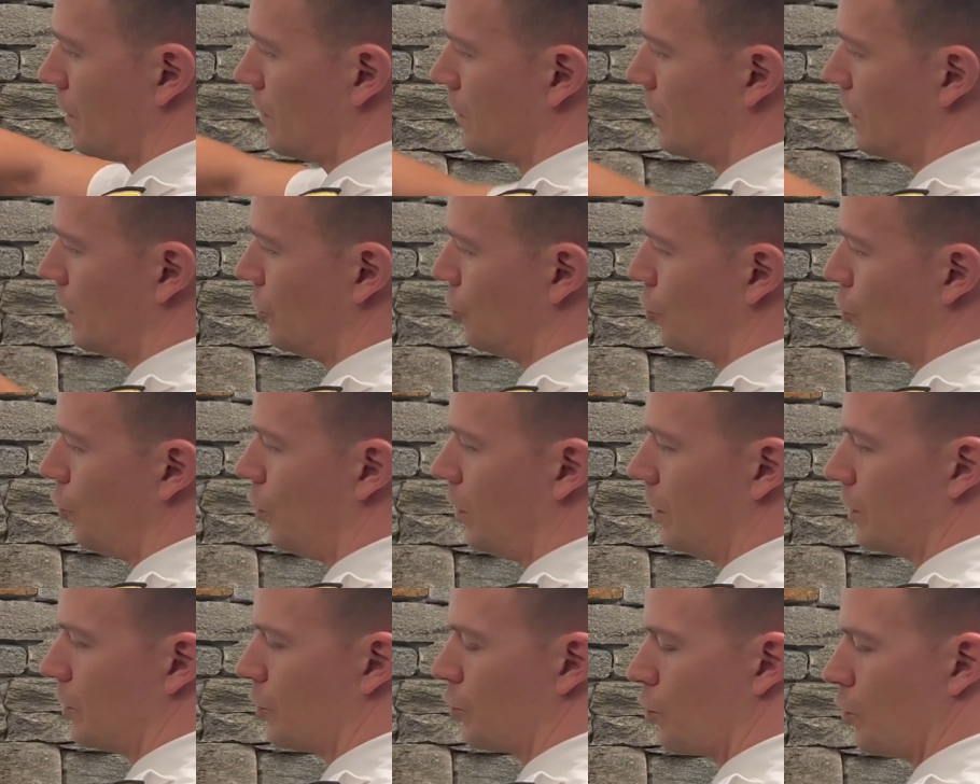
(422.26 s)
the yaw
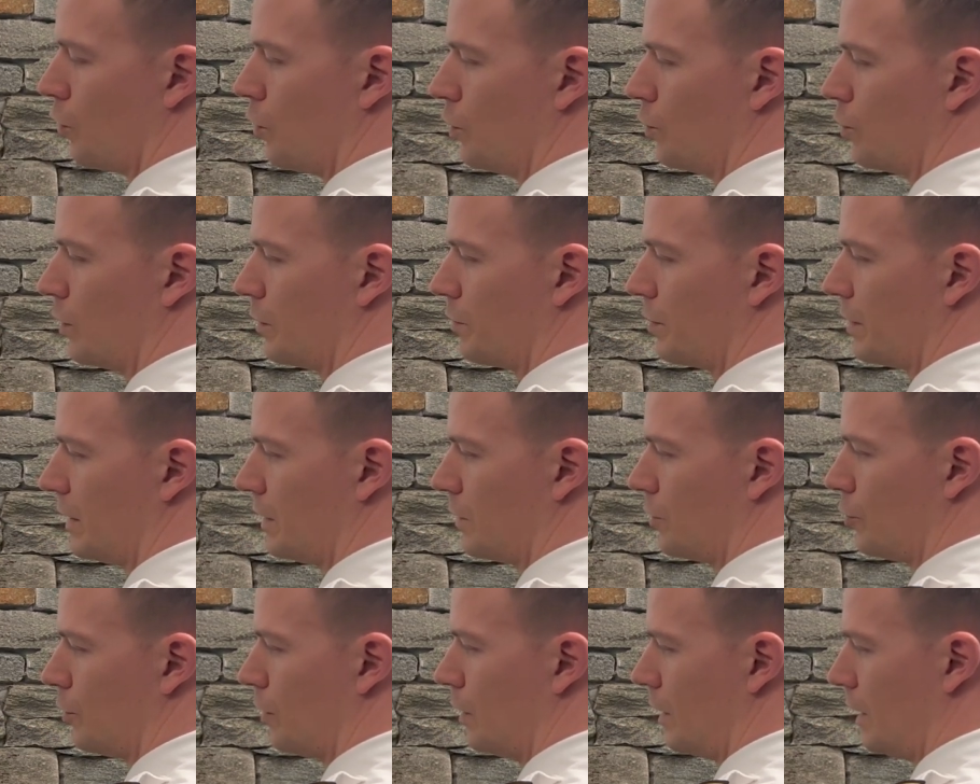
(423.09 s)
and the roll will be
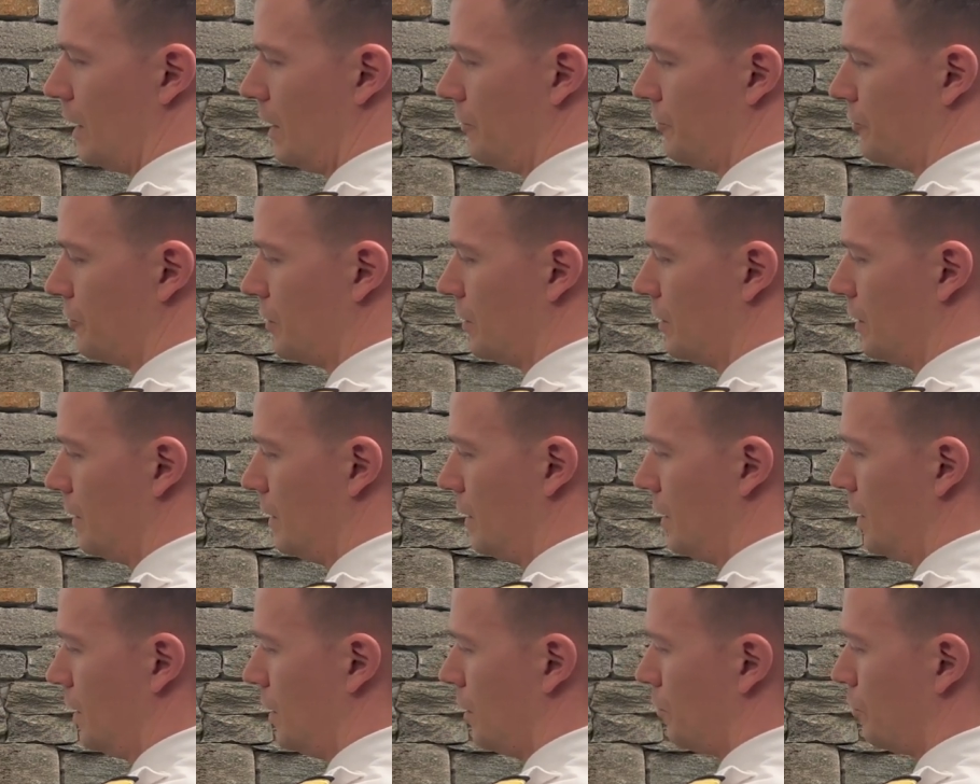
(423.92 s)
to the left,
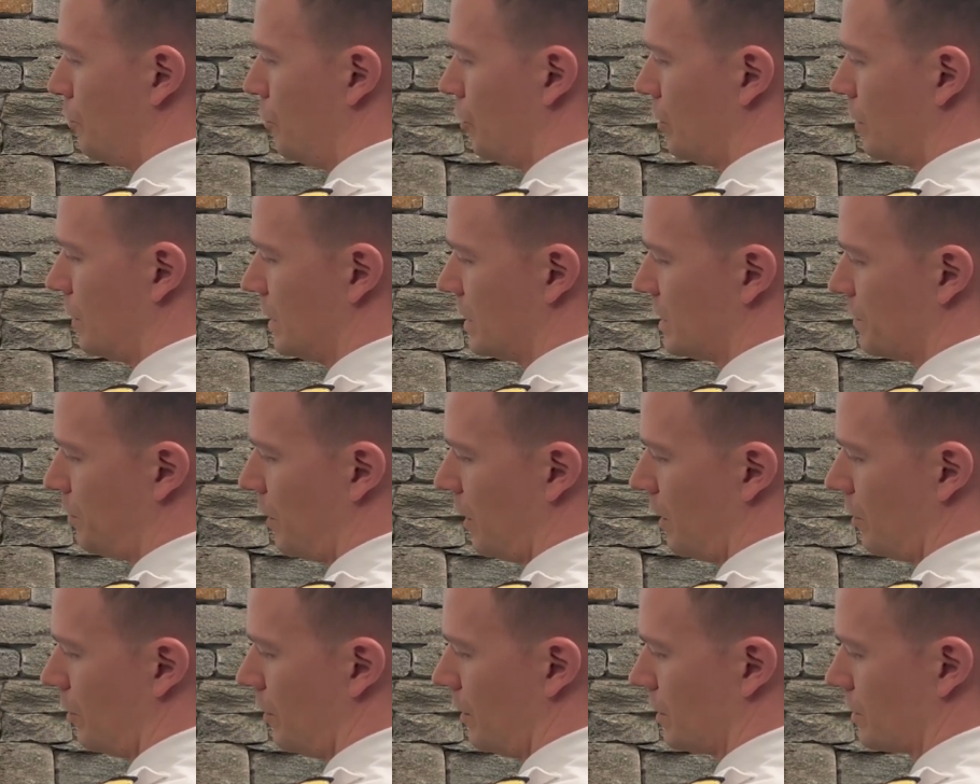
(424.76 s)
but this
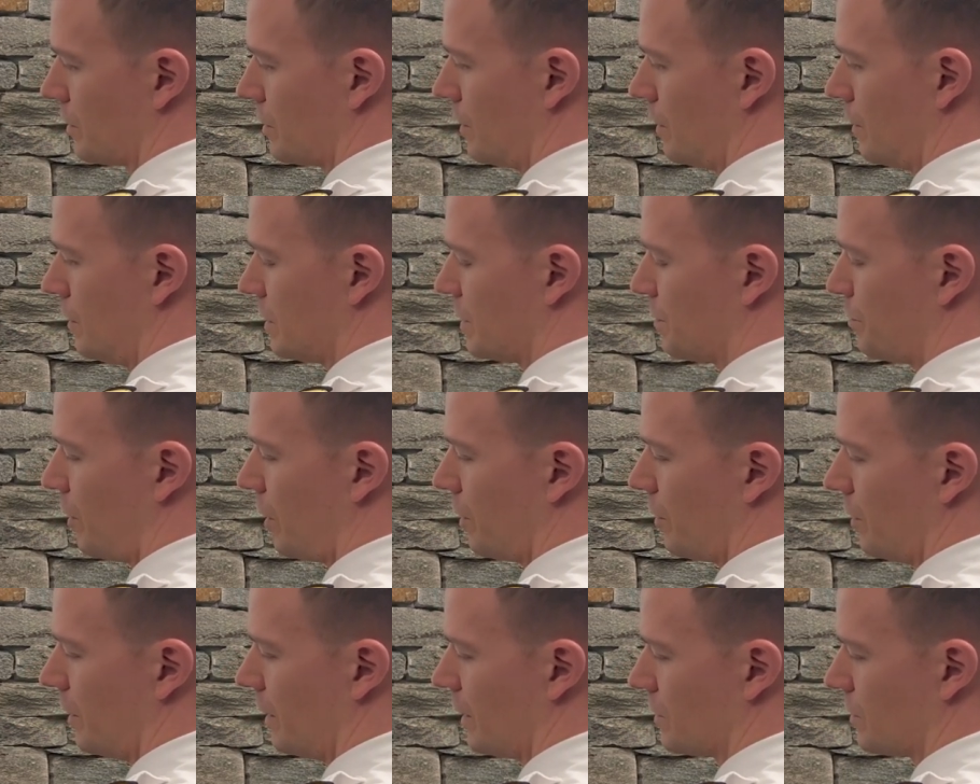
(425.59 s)
spiraling
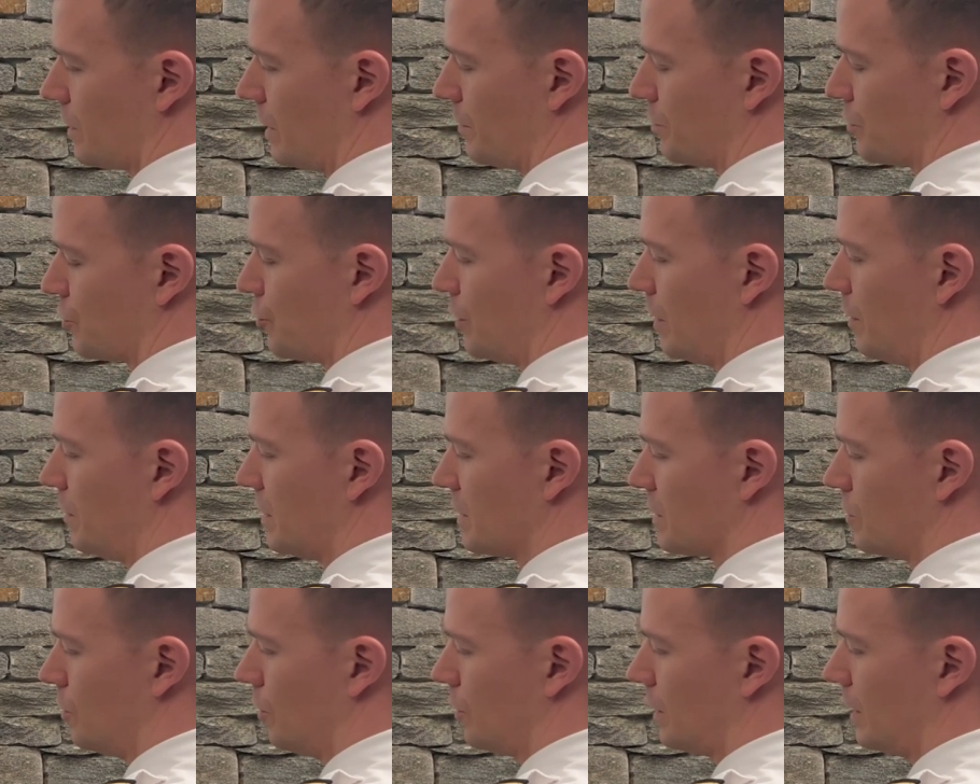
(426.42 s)
slipstream
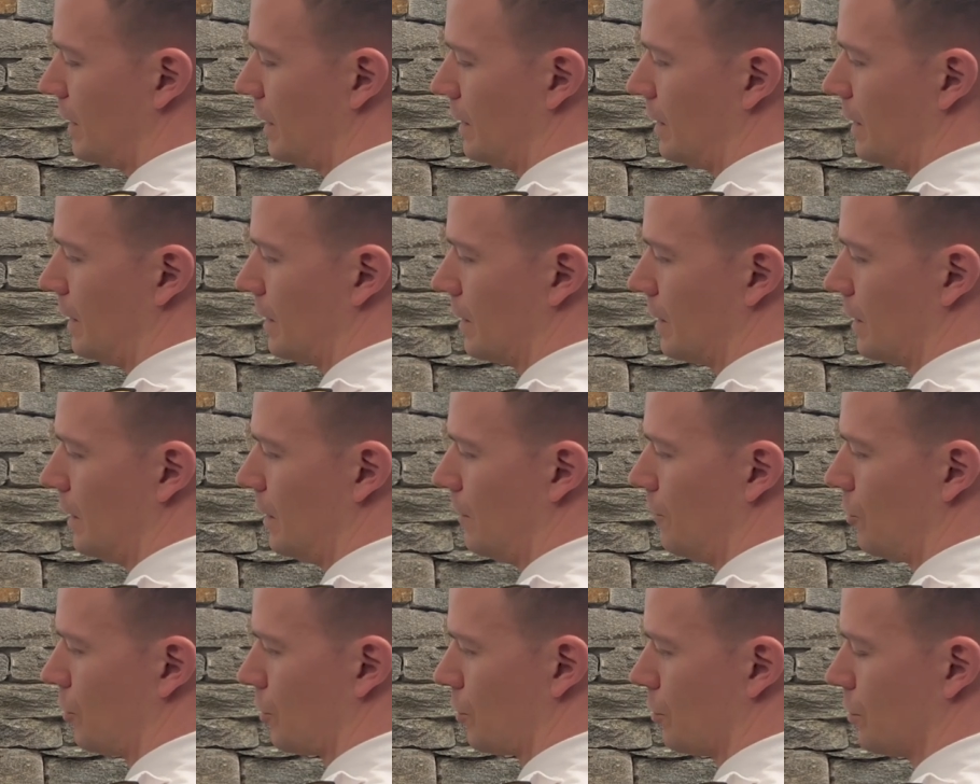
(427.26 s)
is not hitting the
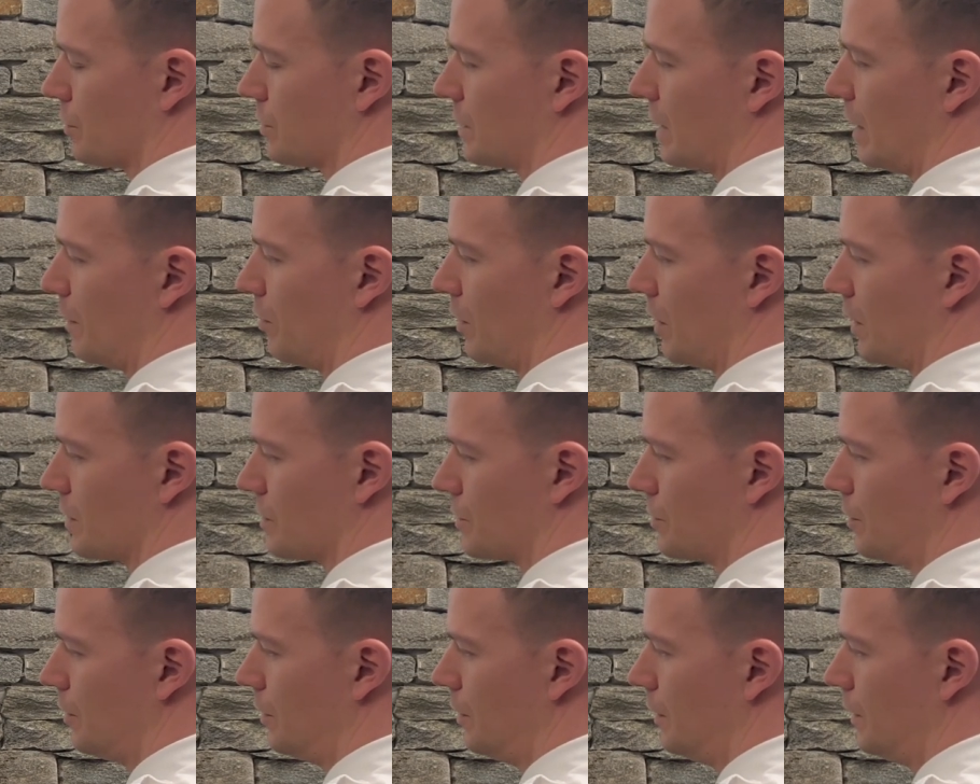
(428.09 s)
vertical
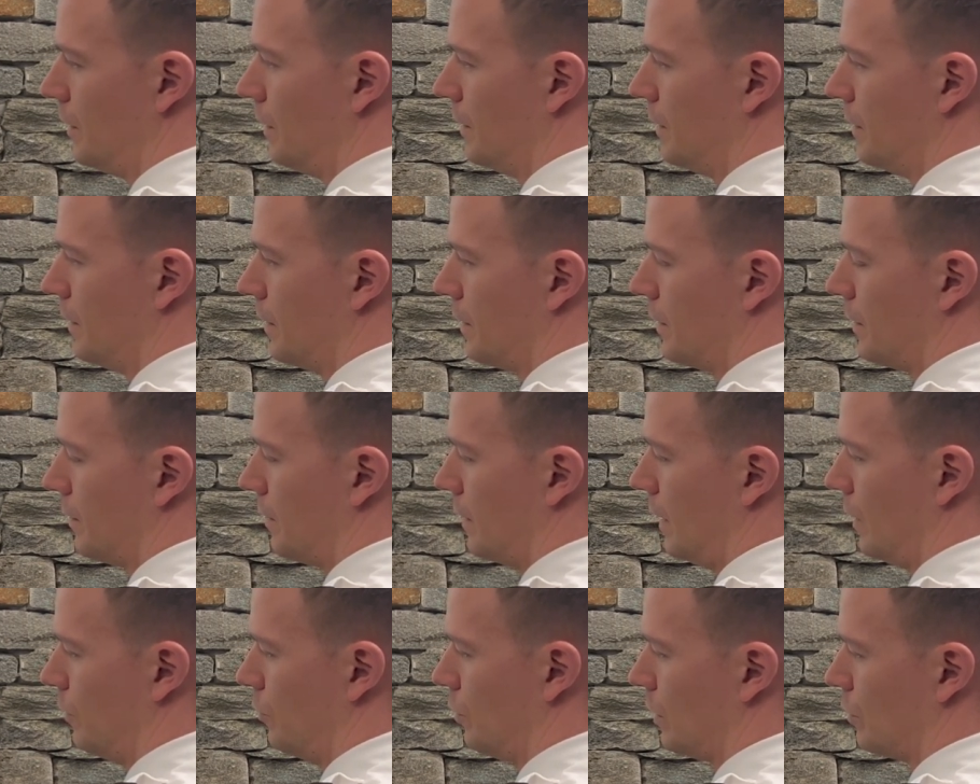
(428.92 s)
stabilizer,
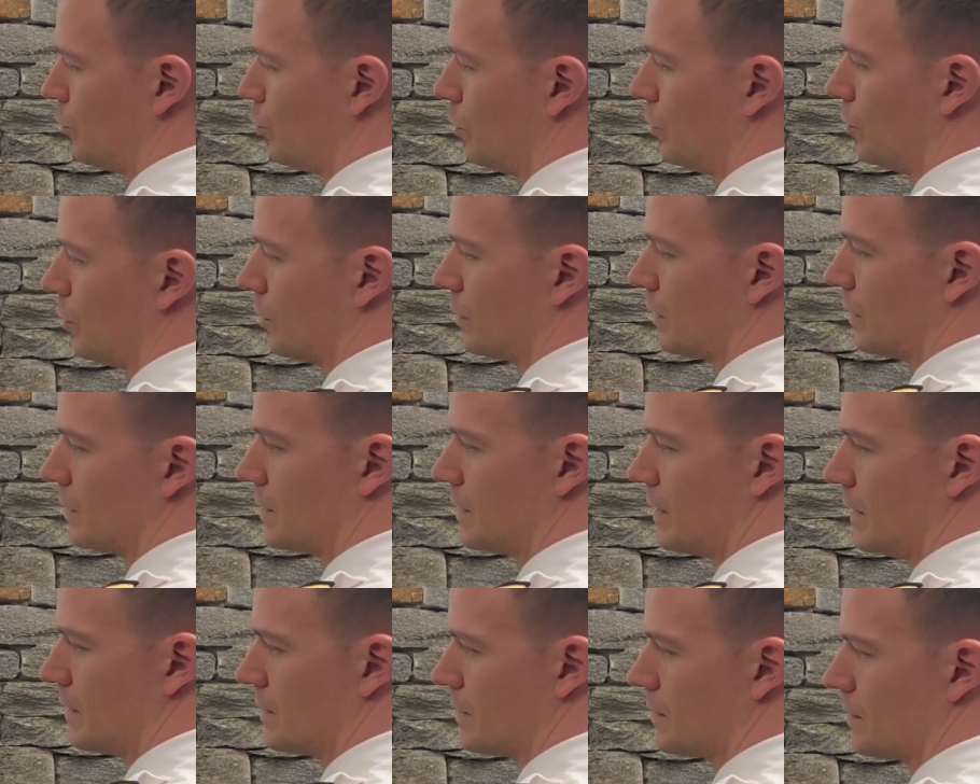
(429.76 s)
and it will not
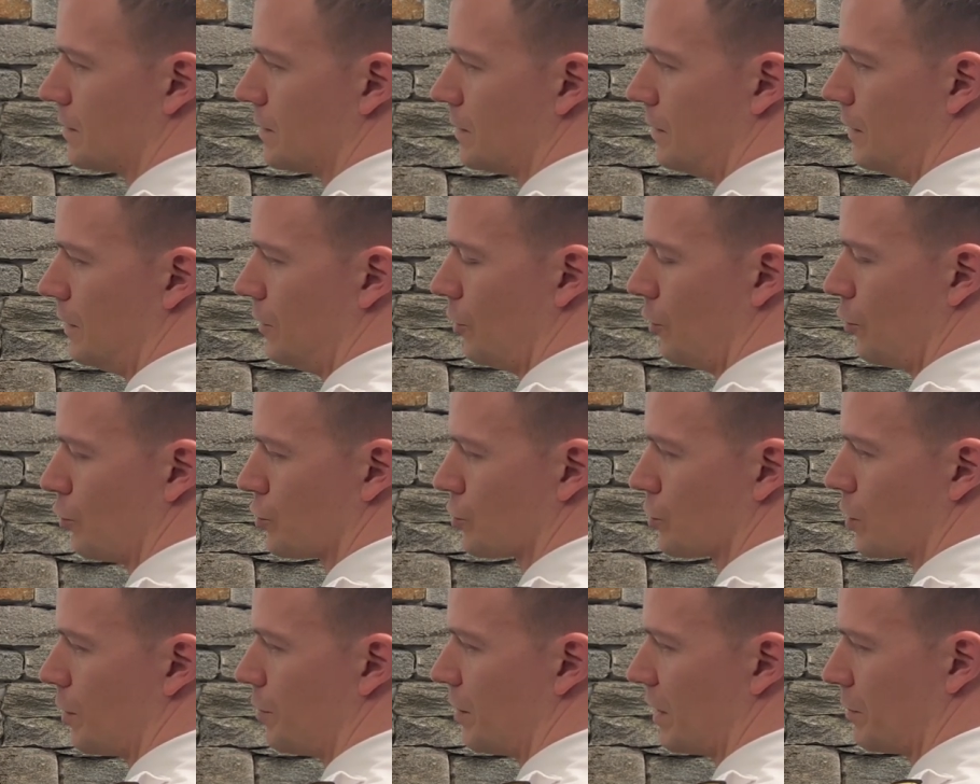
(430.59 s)
assist the nose
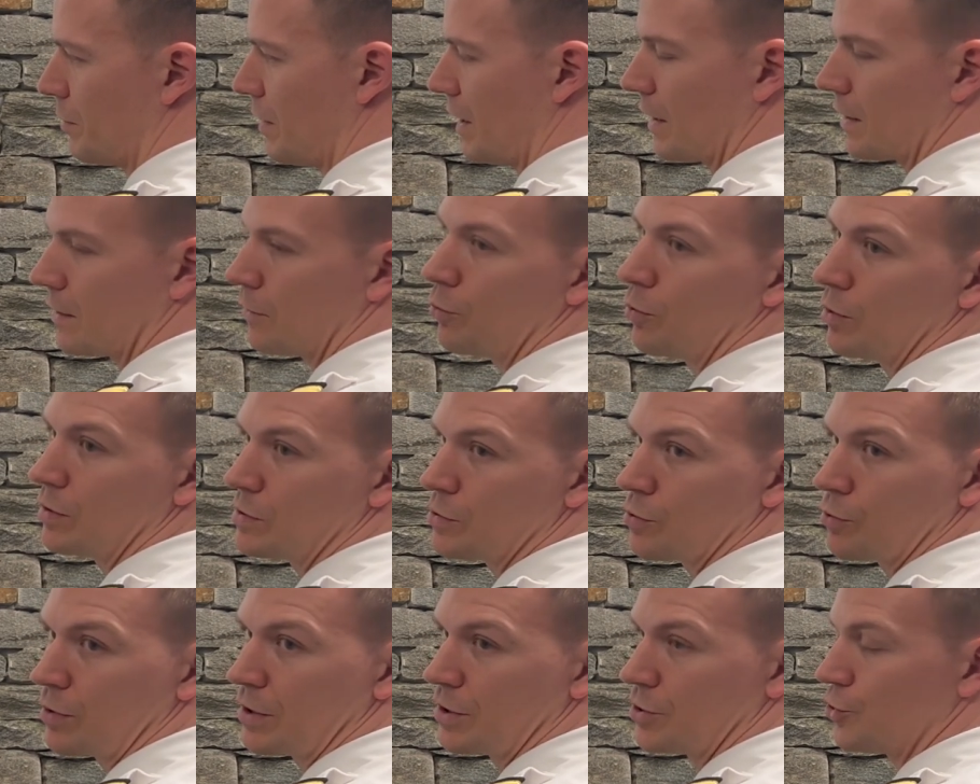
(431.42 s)
coming back to its
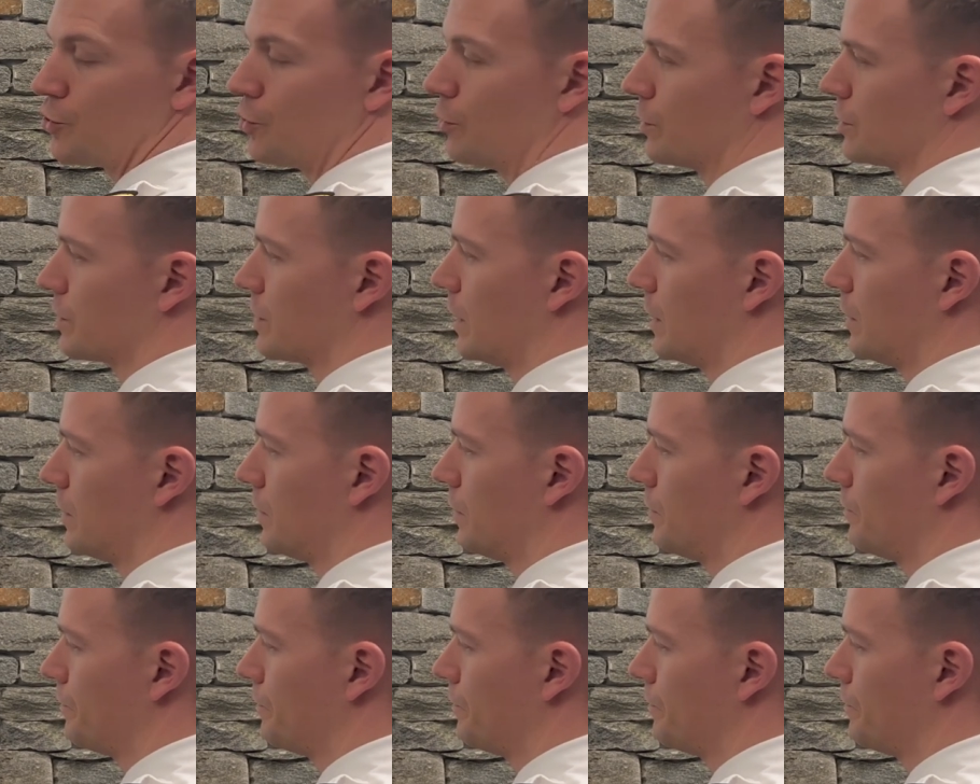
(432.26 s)
original state.